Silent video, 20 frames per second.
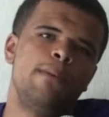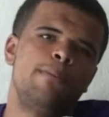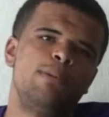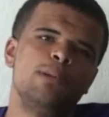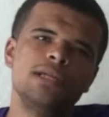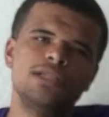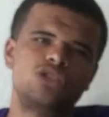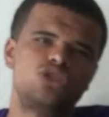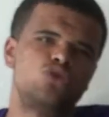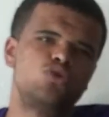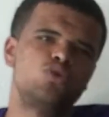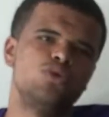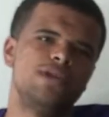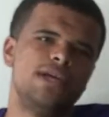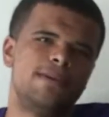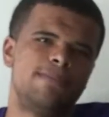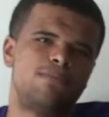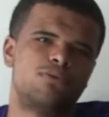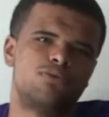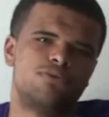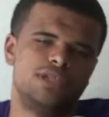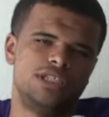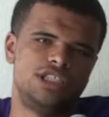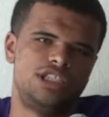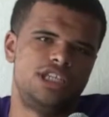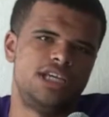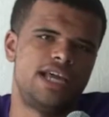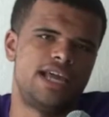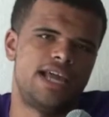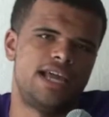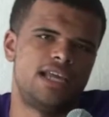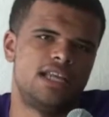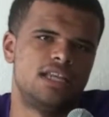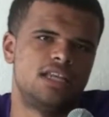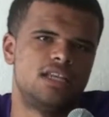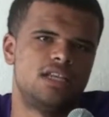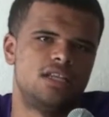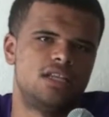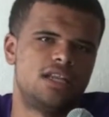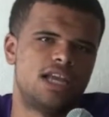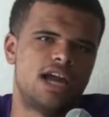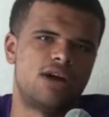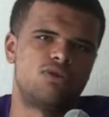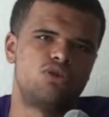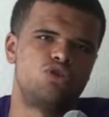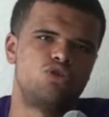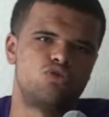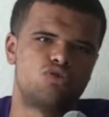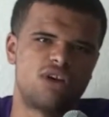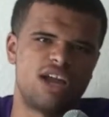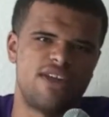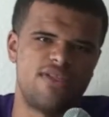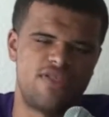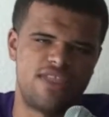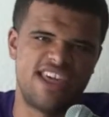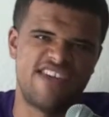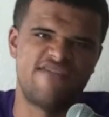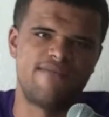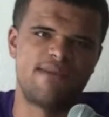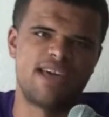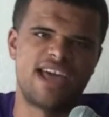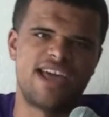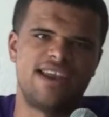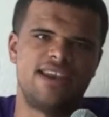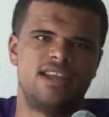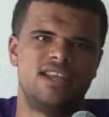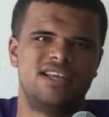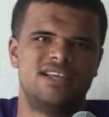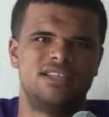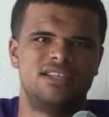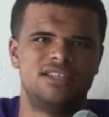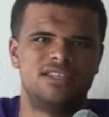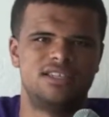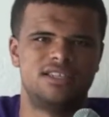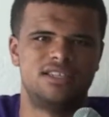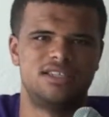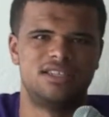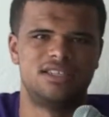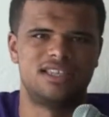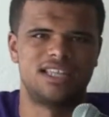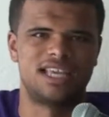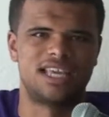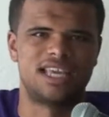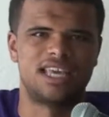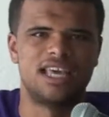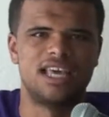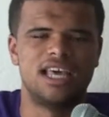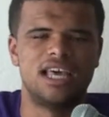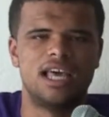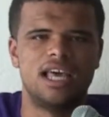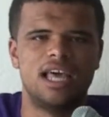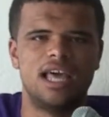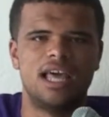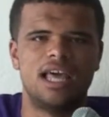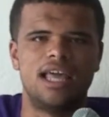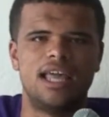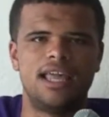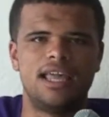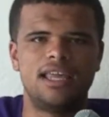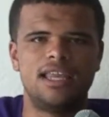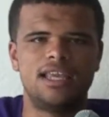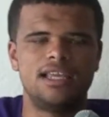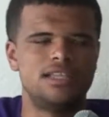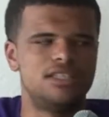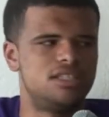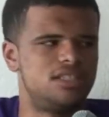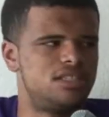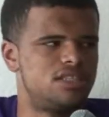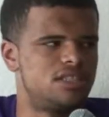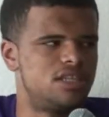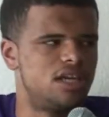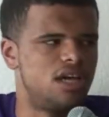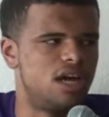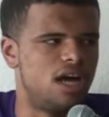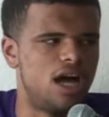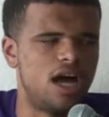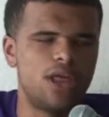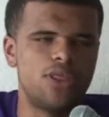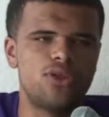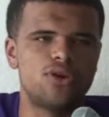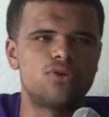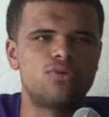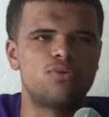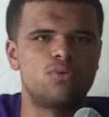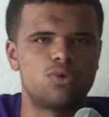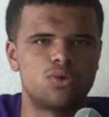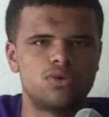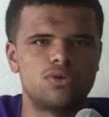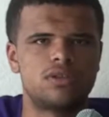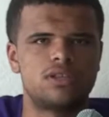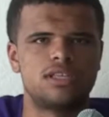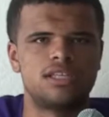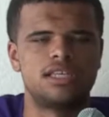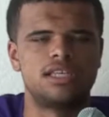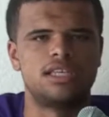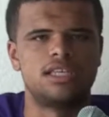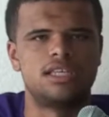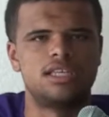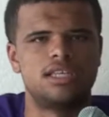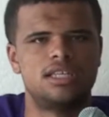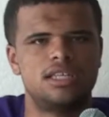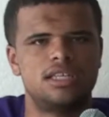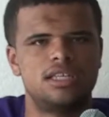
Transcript: But let's truly appreciate how great they've been. Like, it is otherworldly.